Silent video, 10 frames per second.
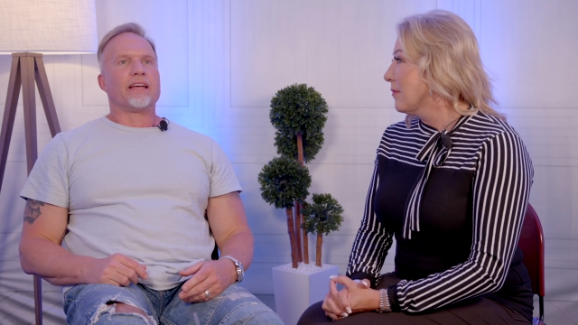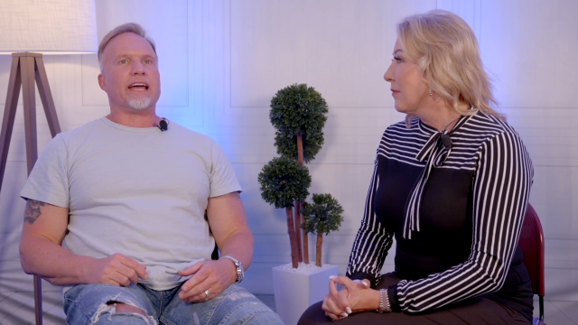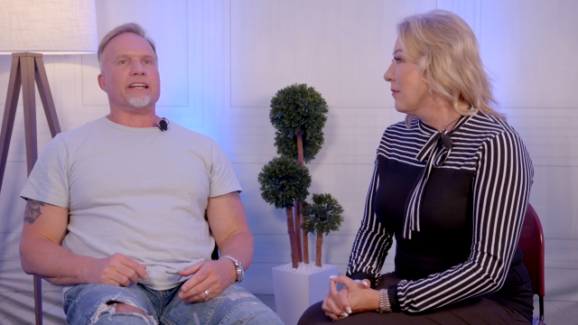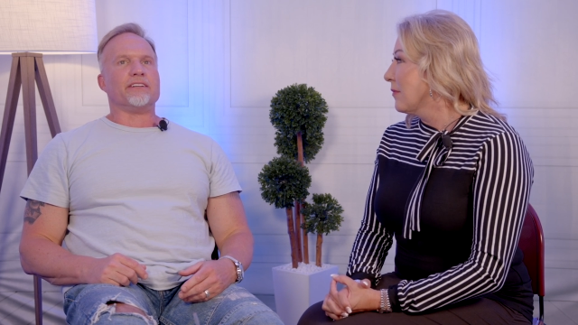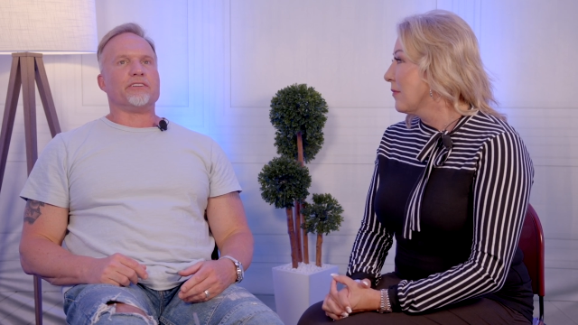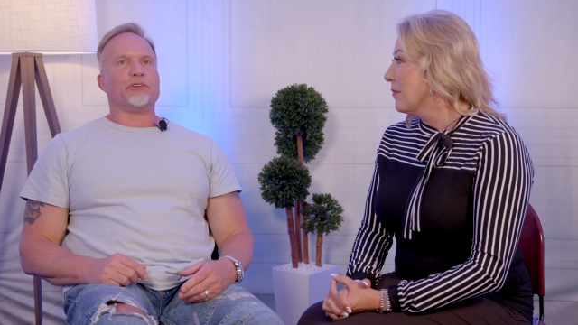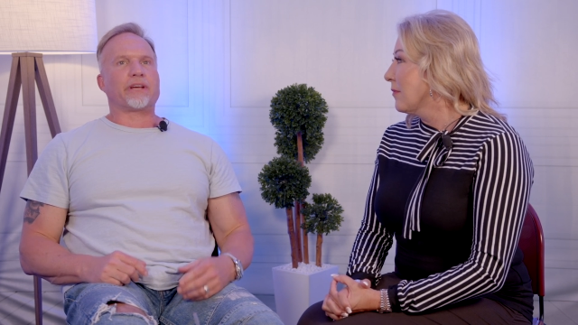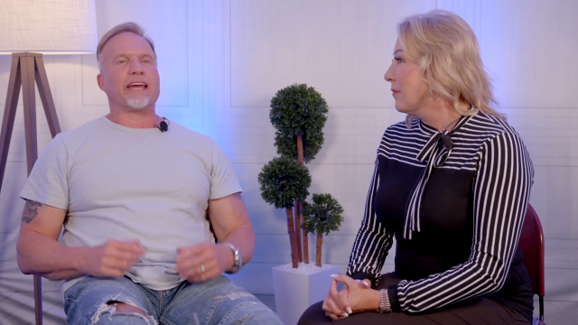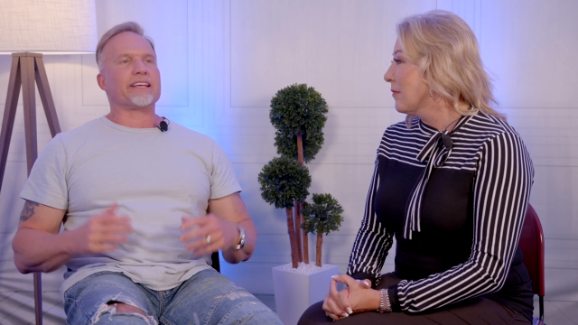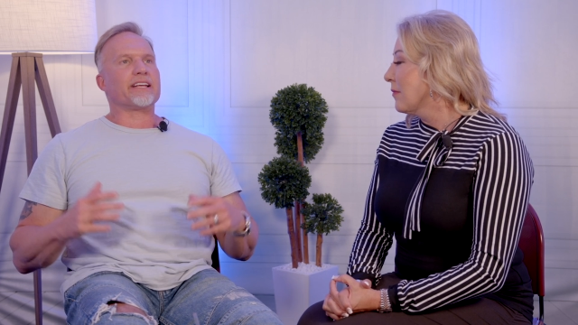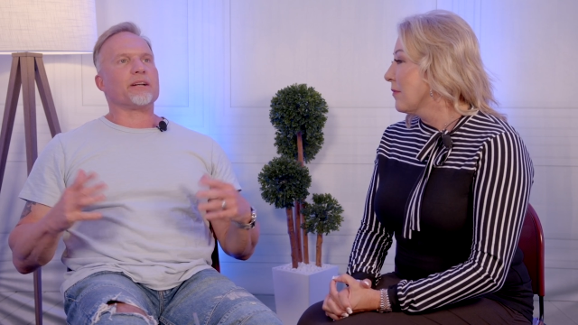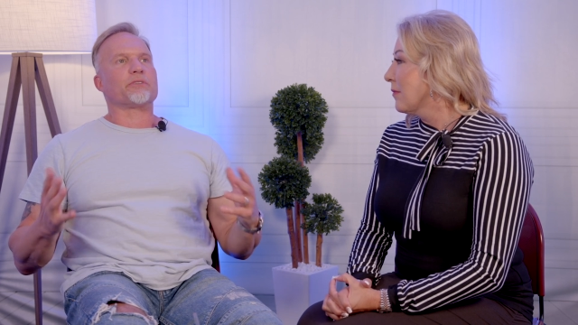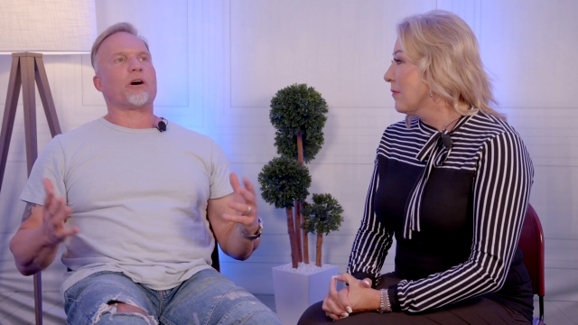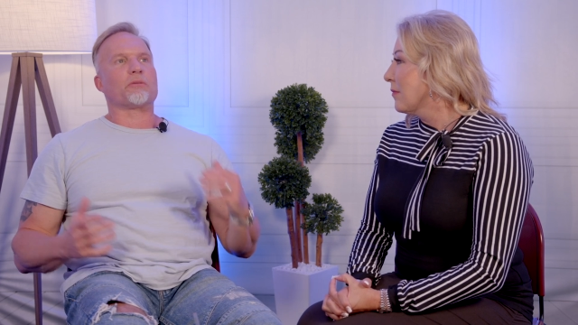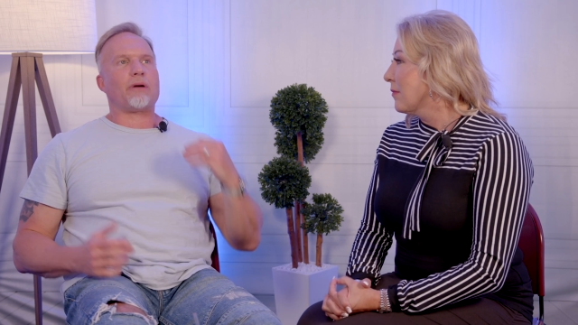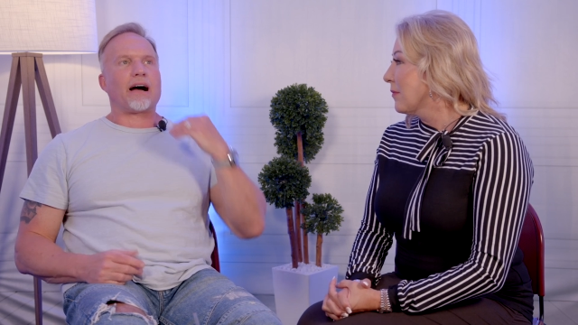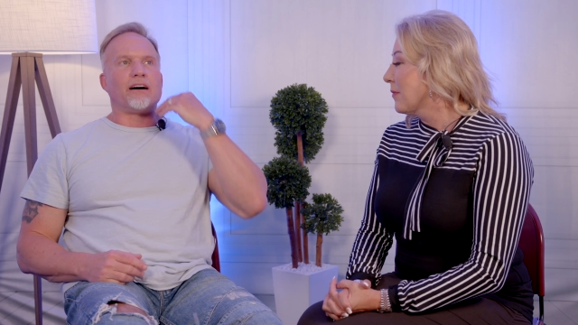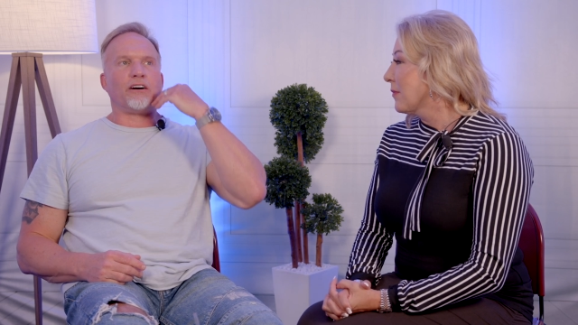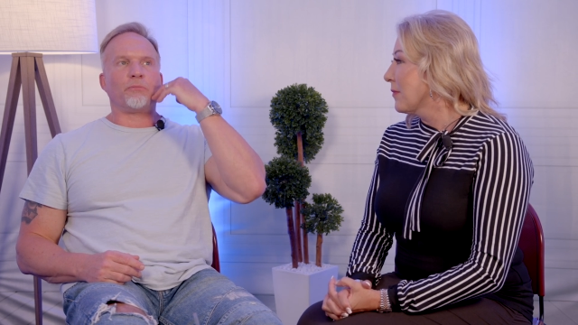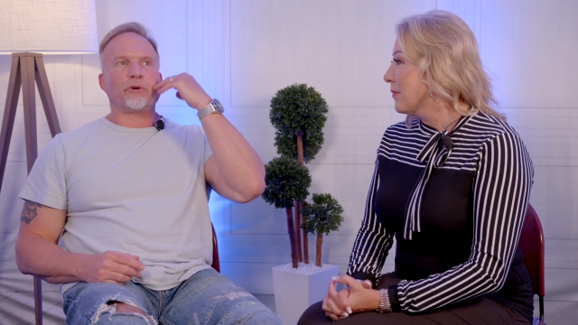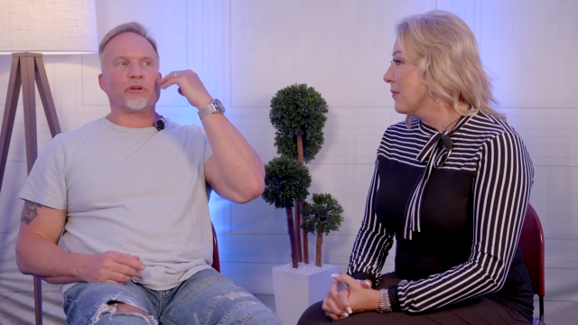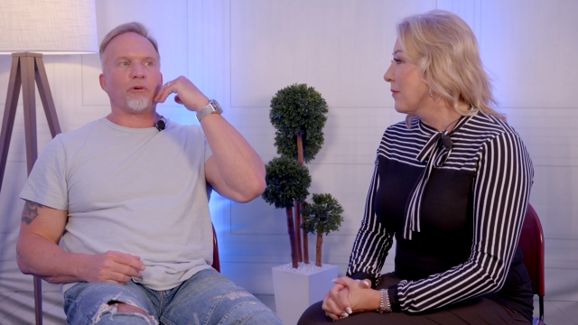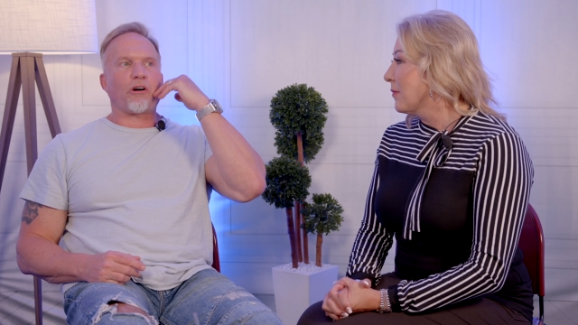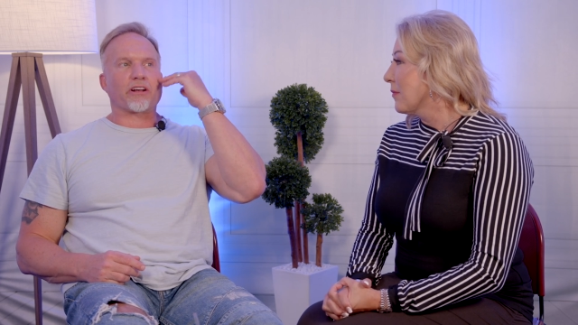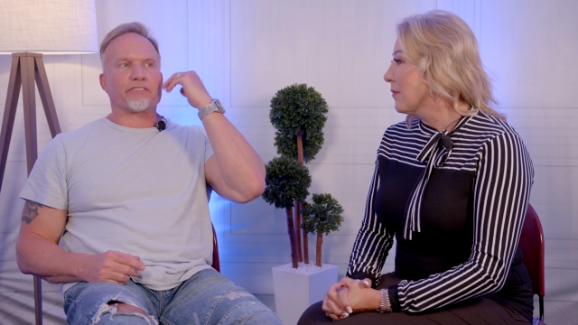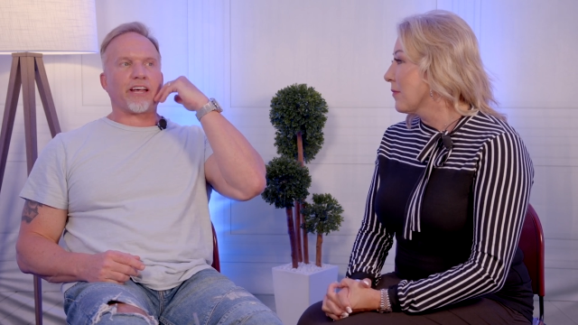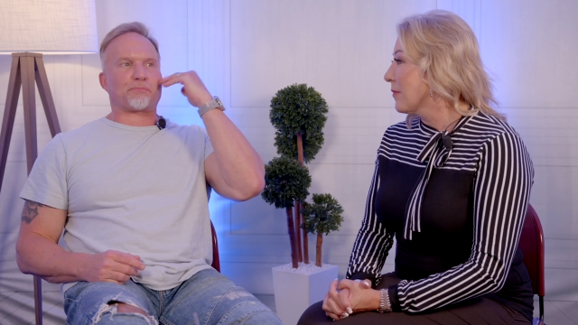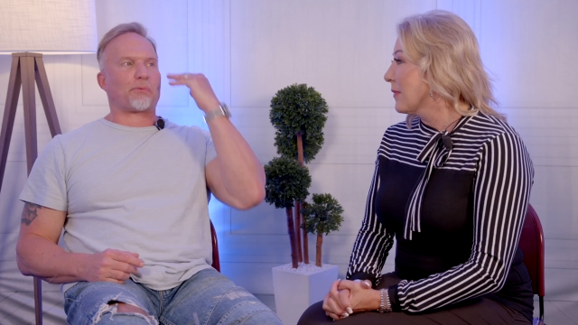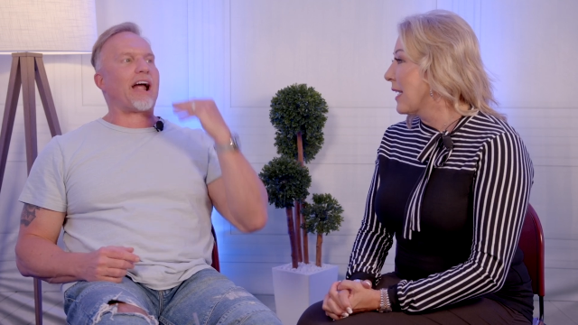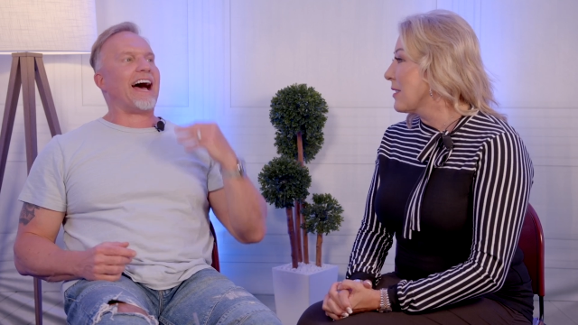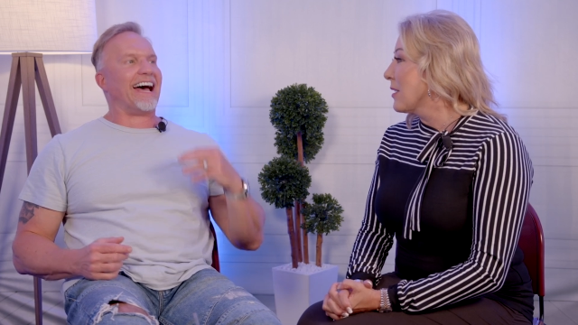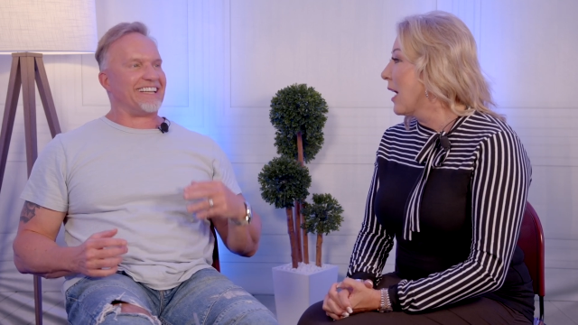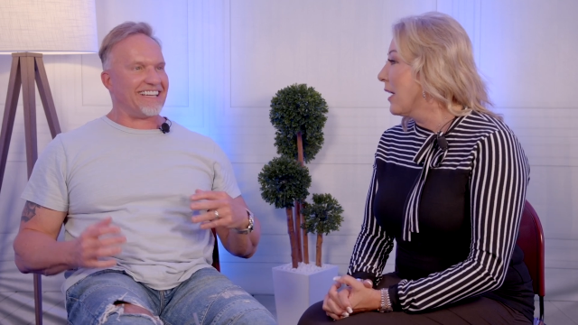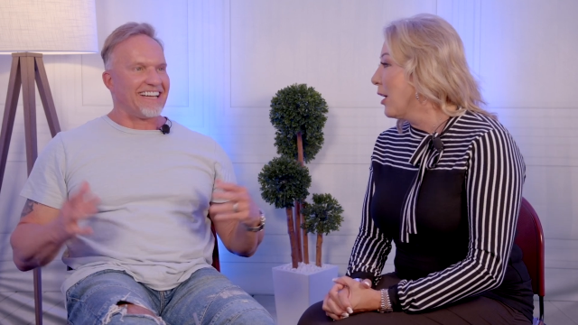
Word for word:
Speaker 1: And you can't get up and talk about how humble you are because that's pride. That's not